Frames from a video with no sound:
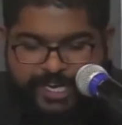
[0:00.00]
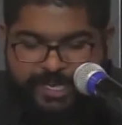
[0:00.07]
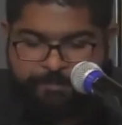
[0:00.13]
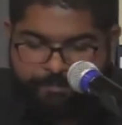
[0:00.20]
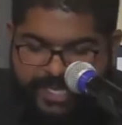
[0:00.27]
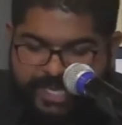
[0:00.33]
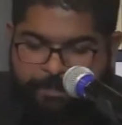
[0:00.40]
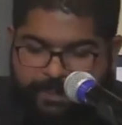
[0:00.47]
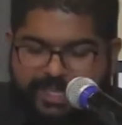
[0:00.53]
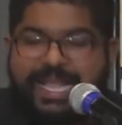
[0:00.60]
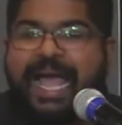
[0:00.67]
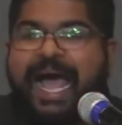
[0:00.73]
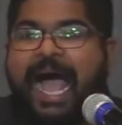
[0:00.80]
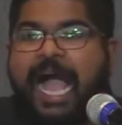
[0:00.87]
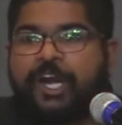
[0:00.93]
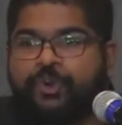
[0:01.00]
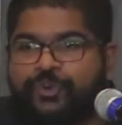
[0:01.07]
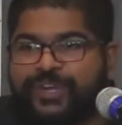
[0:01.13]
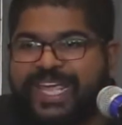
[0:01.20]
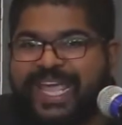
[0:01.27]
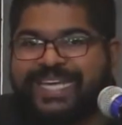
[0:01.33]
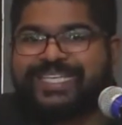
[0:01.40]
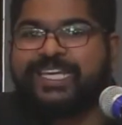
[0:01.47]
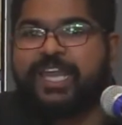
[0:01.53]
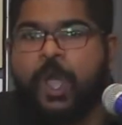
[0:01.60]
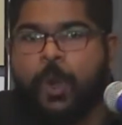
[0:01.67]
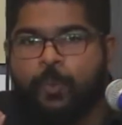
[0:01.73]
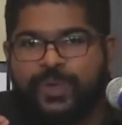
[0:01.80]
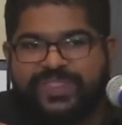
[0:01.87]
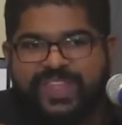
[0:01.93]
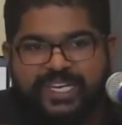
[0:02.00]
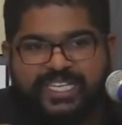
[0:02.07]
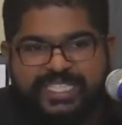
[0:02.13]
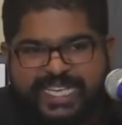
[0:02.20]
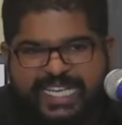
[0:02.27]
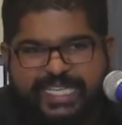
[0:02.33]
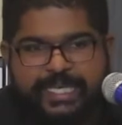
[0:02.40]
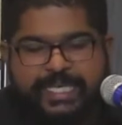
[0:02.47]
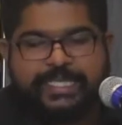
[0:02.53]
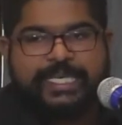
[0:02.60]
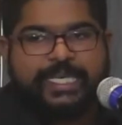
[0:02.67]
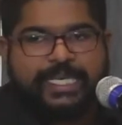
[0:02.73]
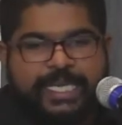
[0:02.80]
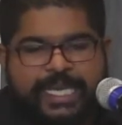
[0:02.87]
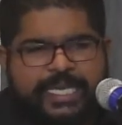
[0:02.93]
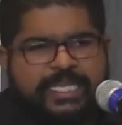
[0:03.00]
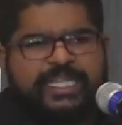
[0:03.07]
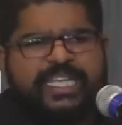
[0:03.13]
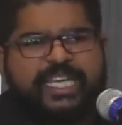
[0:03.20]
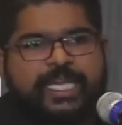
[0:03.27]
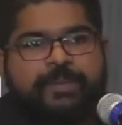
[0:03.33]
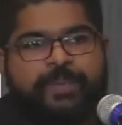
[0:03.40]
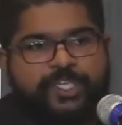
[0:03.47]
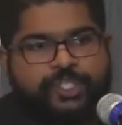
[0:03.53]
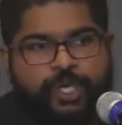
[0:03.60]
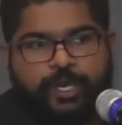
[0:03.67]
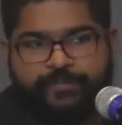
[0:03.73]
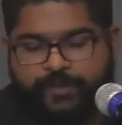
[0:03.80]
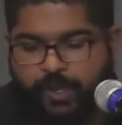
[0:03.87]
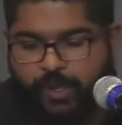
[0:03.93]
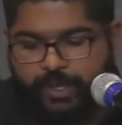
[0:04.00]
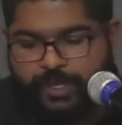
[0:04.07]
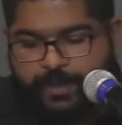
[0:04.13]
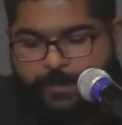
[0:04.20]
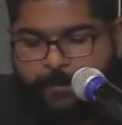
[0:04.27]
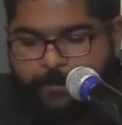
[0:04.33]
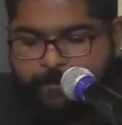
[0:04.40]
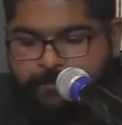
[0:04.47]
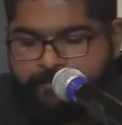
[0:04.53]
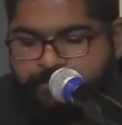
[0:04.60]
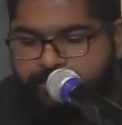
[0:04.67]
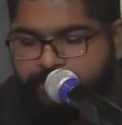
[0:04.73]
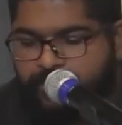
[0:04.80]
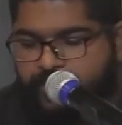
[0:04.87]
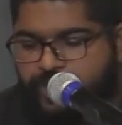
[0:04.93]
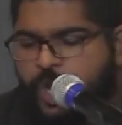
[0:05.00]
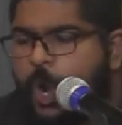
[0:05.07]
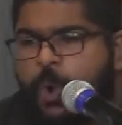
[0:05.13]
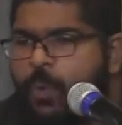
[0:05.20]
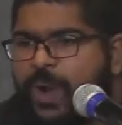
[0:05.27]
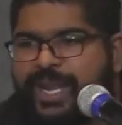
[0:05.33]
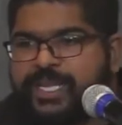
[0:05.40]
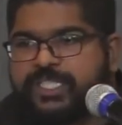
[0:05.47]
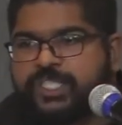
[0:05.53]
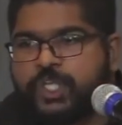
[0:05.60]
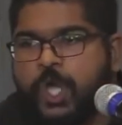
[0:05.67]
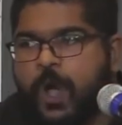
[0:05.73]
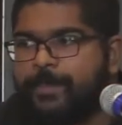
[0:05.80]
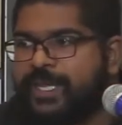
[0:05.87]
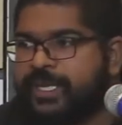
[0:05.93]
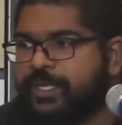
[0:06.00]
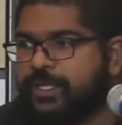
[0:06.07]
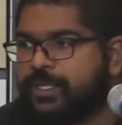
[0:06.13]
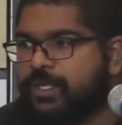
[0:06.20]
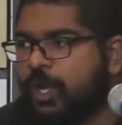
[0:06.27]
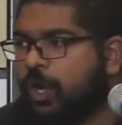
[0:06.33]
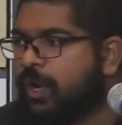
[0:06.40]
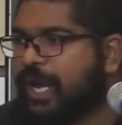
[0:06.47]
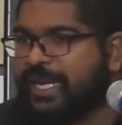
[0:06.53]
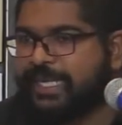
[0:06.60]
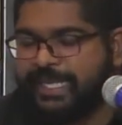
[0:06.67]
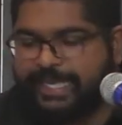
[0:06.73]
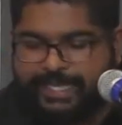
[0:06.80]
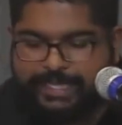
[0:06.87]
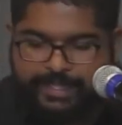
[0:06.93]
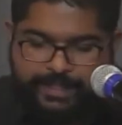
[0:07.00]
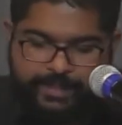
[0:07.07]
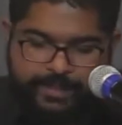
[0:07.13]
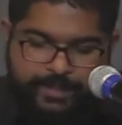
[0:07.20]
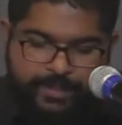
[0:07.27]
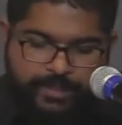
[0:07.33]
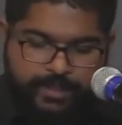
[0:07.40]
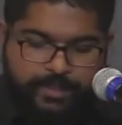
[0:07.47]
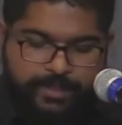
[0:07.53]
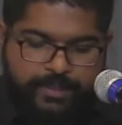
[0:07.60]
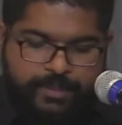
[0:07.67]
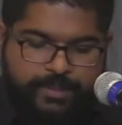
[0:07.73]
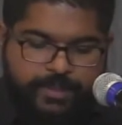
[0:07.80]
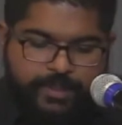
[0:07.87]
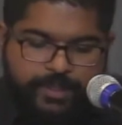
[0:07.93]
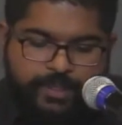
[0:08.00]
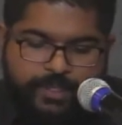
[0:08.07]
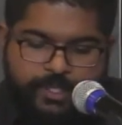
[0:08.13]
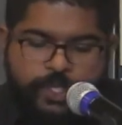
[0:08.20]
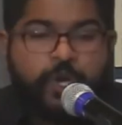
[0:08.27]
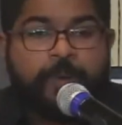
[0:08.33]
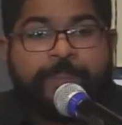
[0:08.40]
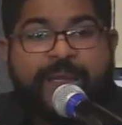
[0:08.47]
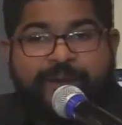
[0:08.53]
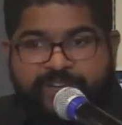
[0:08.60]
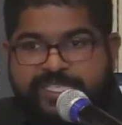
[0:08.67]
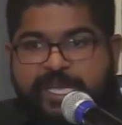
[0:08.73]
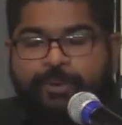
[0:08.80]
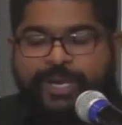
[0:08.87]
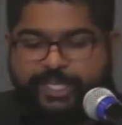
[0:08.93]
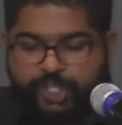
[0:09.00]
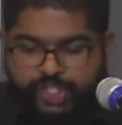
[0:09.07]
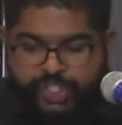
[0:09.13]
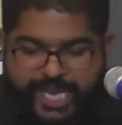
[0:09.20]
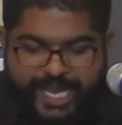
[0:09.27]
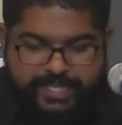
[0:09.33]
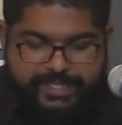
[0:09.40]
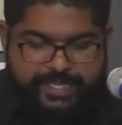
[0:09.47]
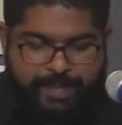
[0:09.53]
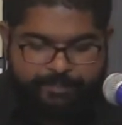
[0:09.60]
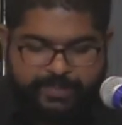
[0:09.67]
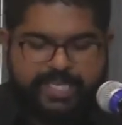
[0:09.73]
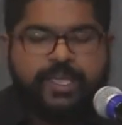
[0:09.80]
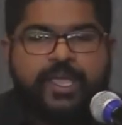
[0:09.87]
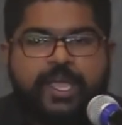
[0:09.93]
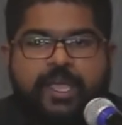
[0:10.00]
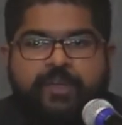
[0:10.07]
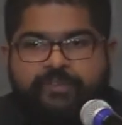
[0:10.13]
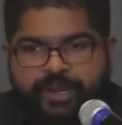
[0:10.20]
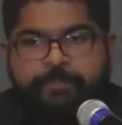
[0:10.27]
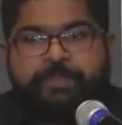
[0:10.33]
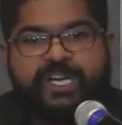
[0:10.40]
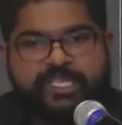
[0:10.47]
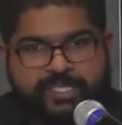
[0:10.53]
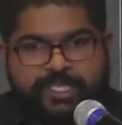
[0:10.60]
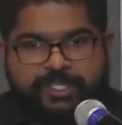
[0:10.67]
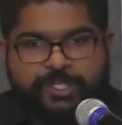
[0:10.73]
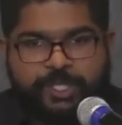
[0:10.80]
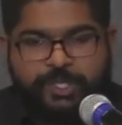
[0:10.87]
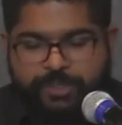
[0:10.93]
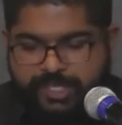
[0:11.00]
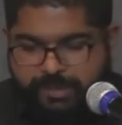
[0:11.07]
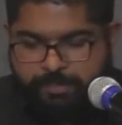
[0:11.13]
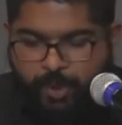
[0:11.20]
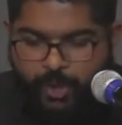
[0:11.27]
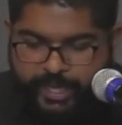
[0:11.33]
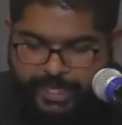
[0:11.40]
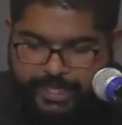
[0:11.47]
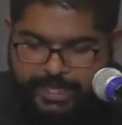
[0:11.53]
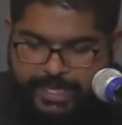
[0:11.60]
people are created with dignity in the image of God. No one is common or unclean. You know, parents, I would like to share something very personal to you this morning.